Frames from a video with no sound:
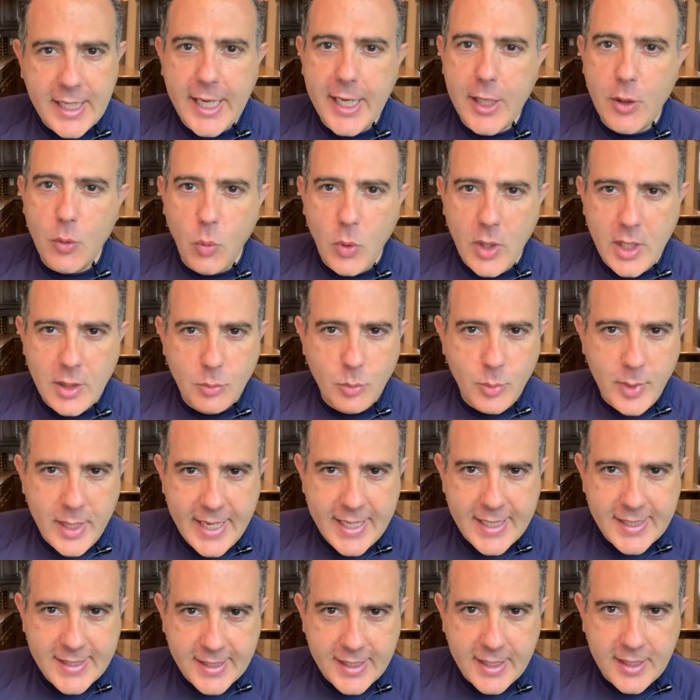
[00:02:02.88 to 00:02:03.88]
in one
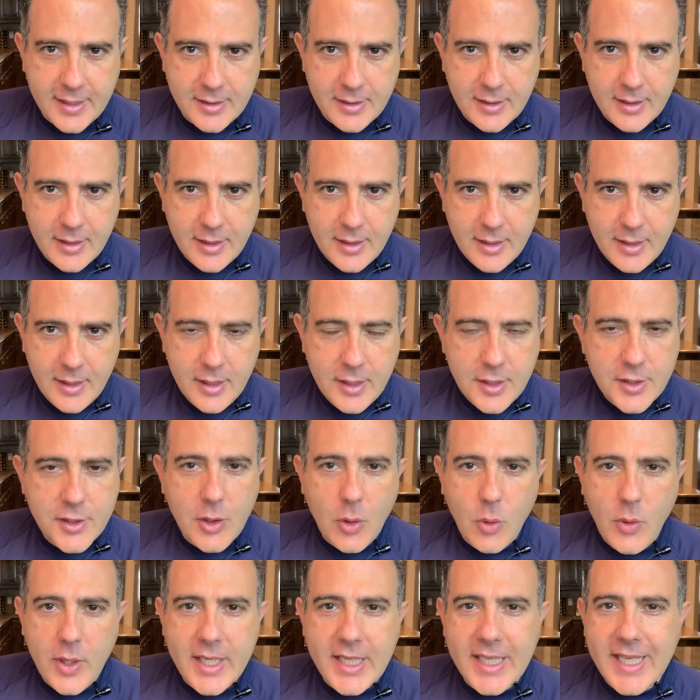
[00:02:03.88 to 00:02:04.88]
basket.
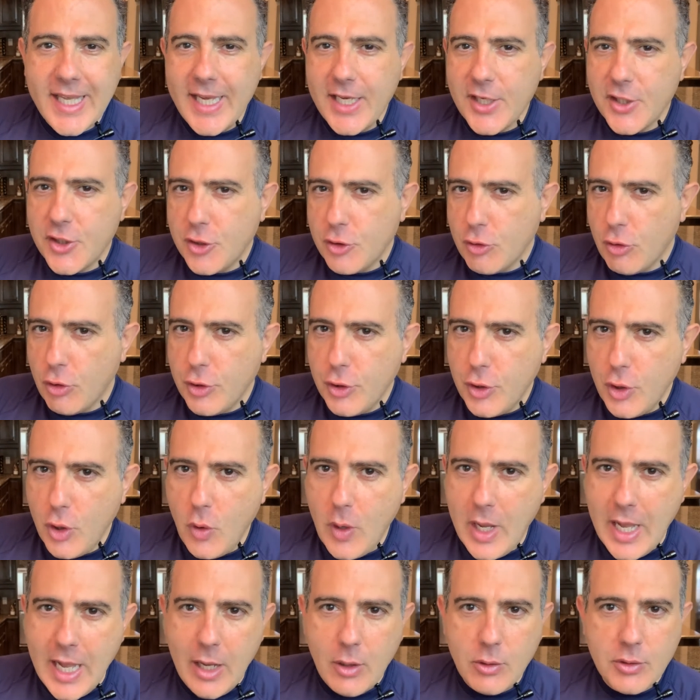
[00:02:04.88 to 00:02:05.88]
So in case you don't know
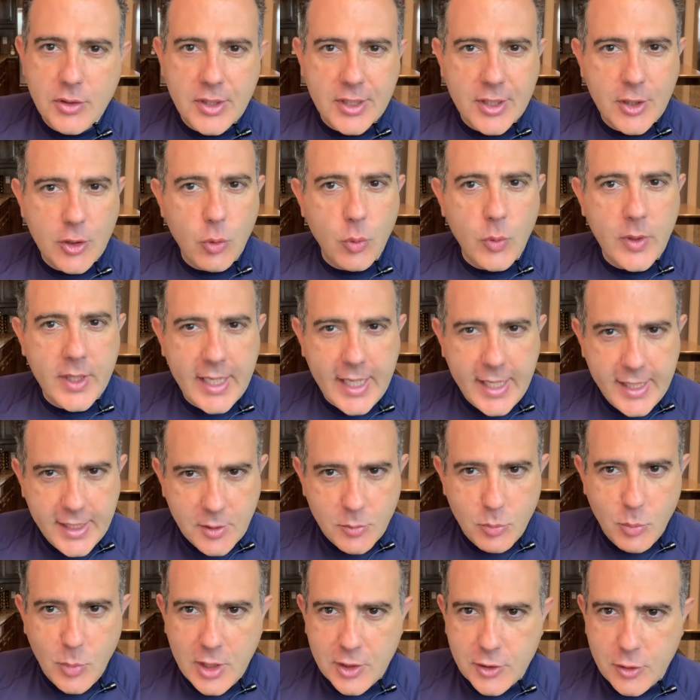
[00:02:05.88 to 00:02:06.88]
how to
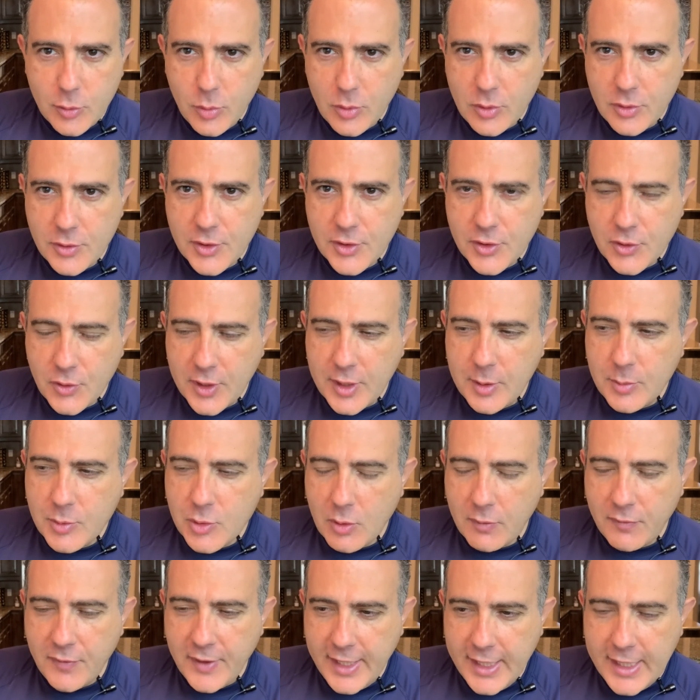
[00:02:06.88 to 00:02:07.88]
create multiple streams
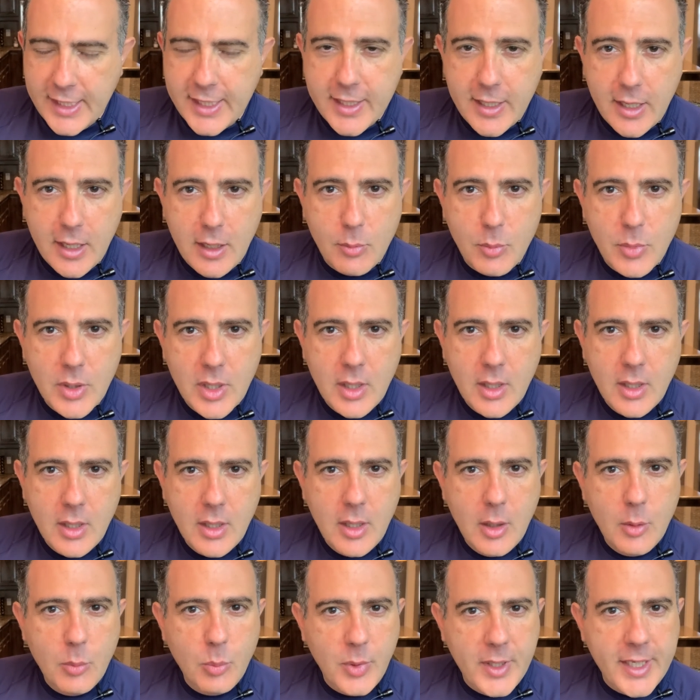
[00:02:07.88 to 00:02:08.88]
of income,
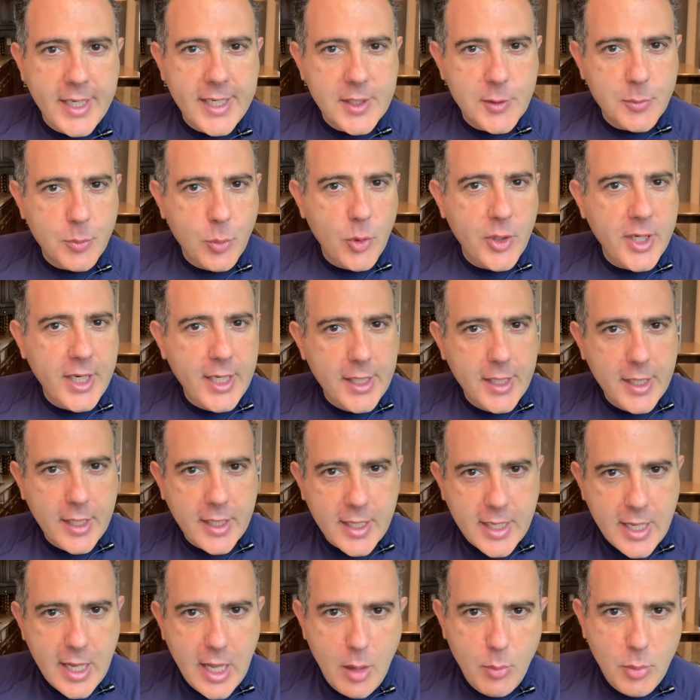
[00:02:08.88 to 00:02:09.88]
please put in the
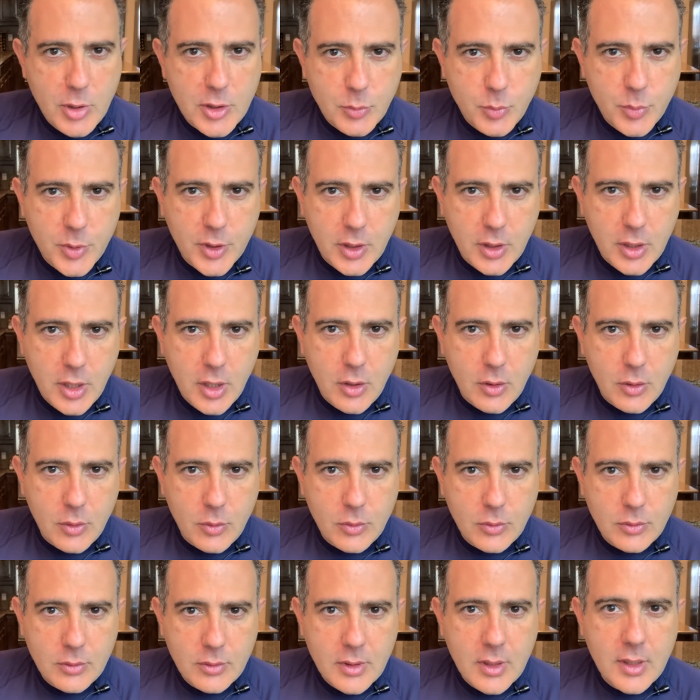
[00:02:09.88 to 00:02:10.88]
comment
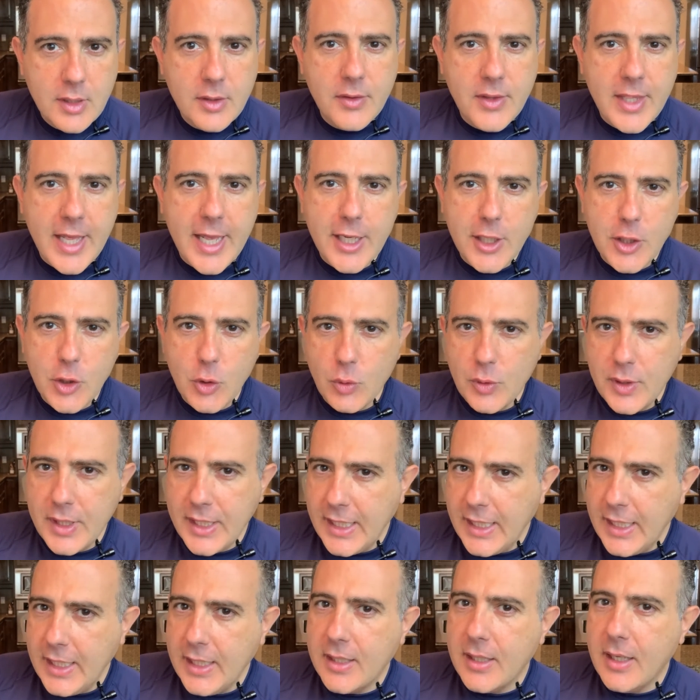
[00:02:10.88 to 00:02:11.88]
below that you
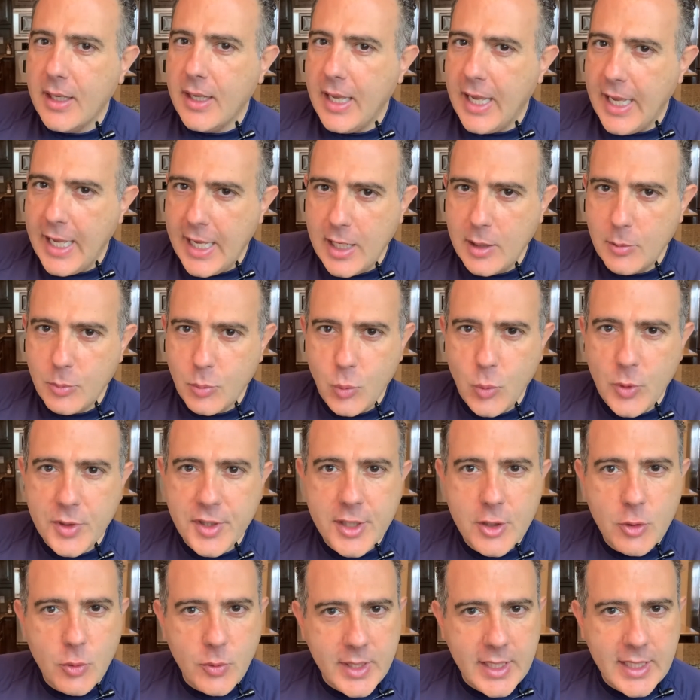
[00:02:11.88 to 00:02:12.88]
need help with
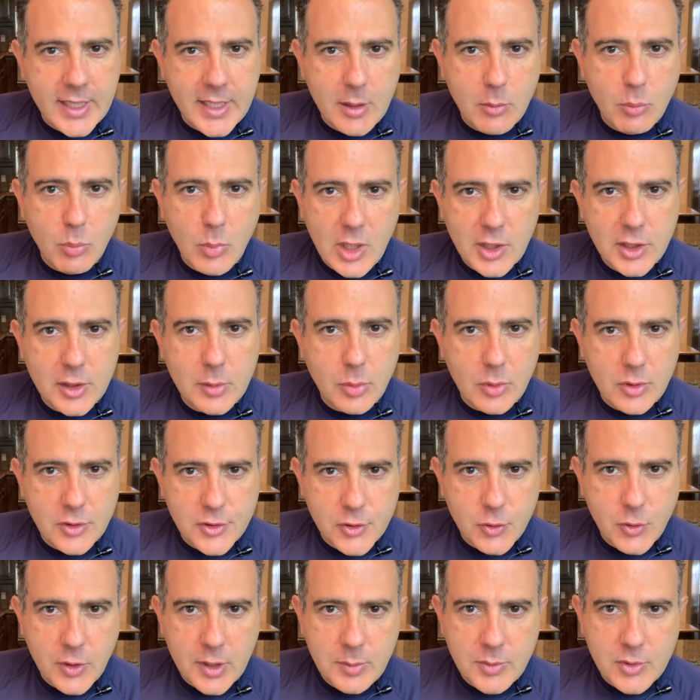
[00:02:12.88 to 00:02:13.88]
creating multiple
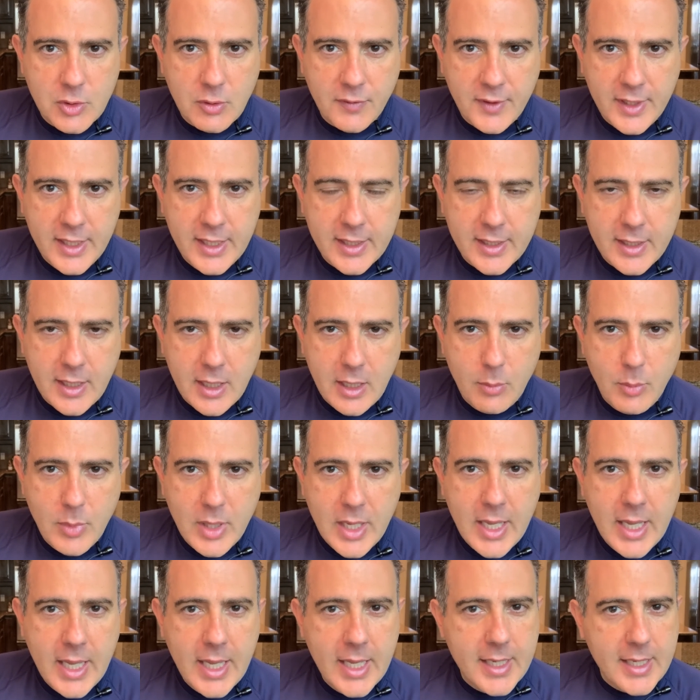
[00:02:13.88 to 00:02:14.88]
streams of income,
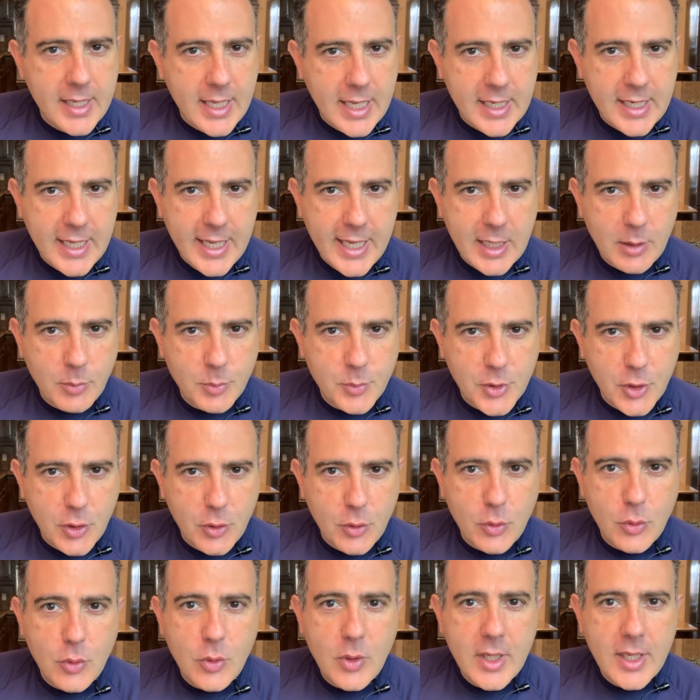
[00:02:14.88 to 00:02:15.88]
and I'll help
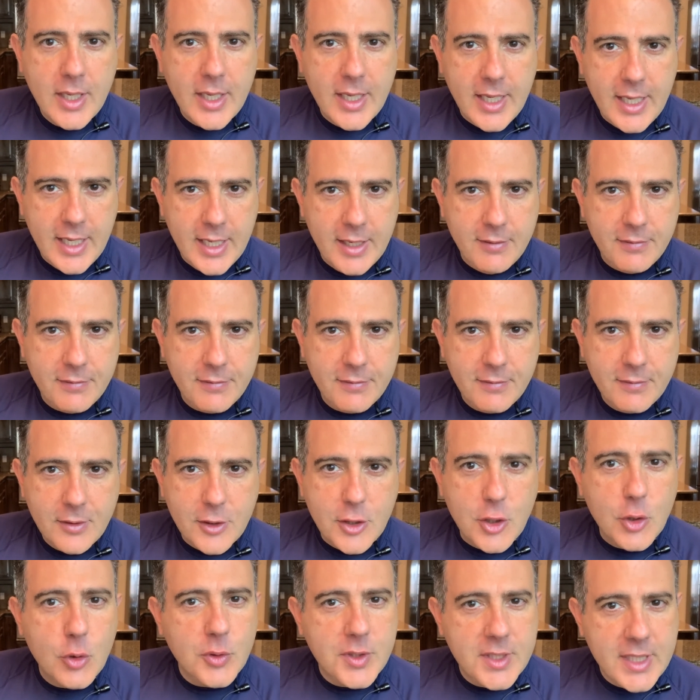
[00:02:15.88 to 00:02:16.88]
you if
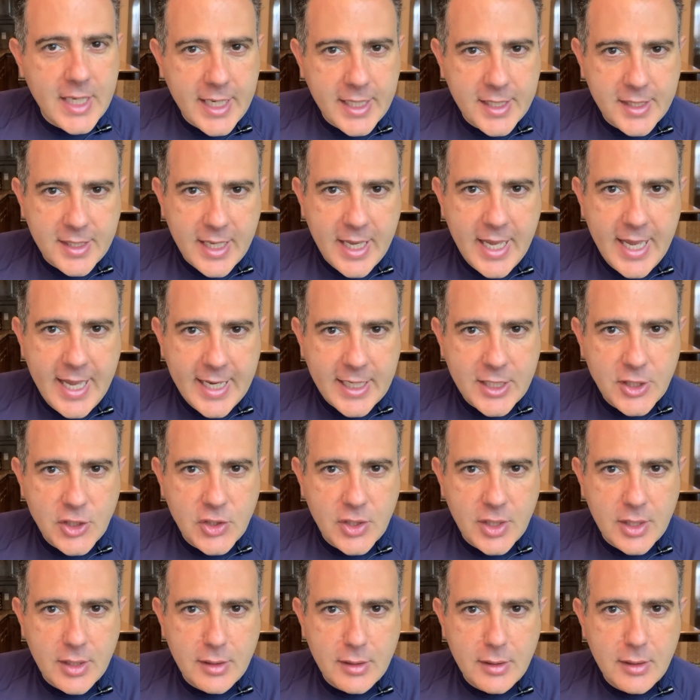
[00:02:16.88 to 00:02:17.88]
you take the
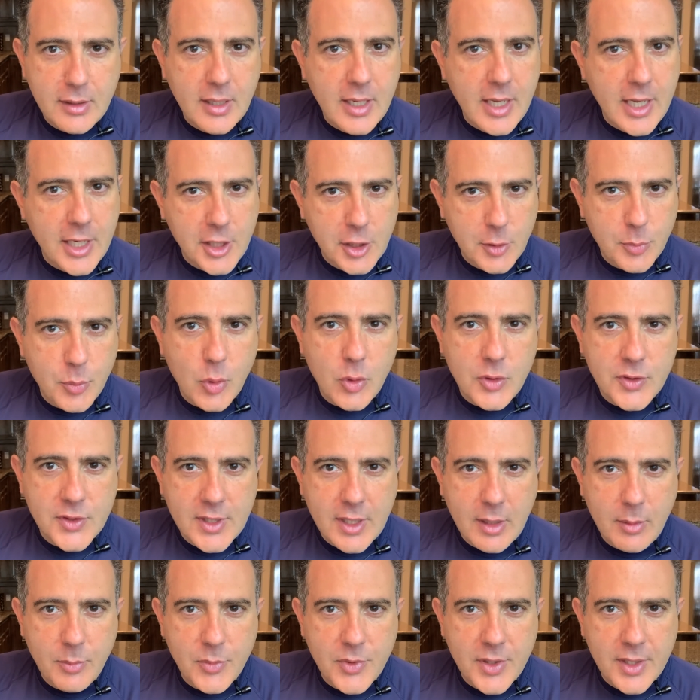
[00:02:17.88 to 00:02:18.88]
action and you put
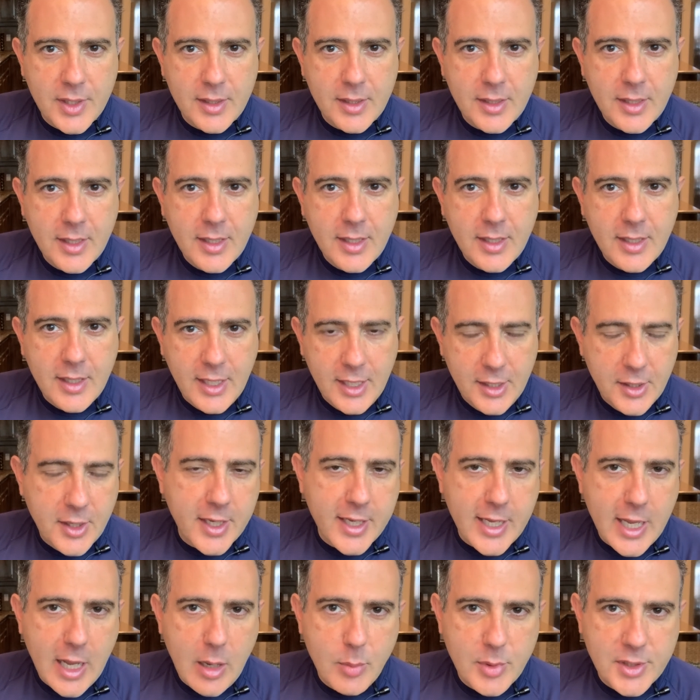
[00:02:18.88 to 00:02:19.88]
something in the
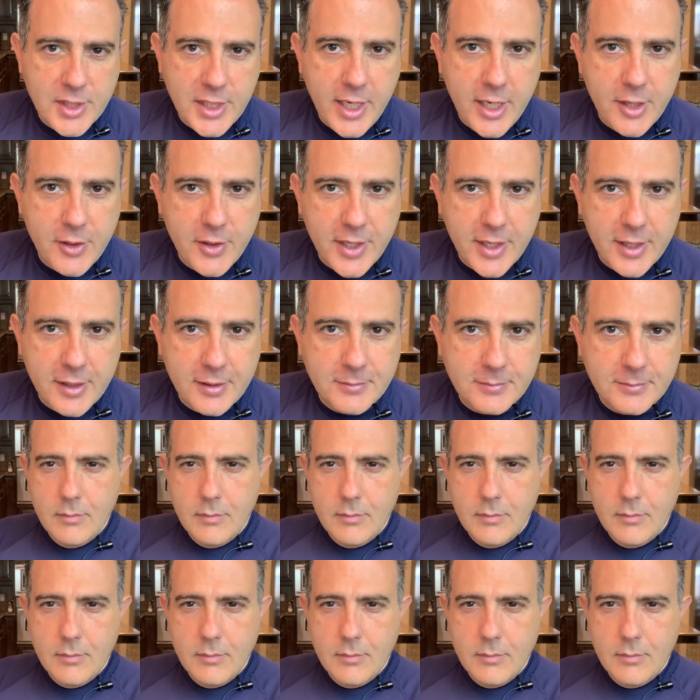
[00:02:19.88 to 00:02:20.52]
comment area.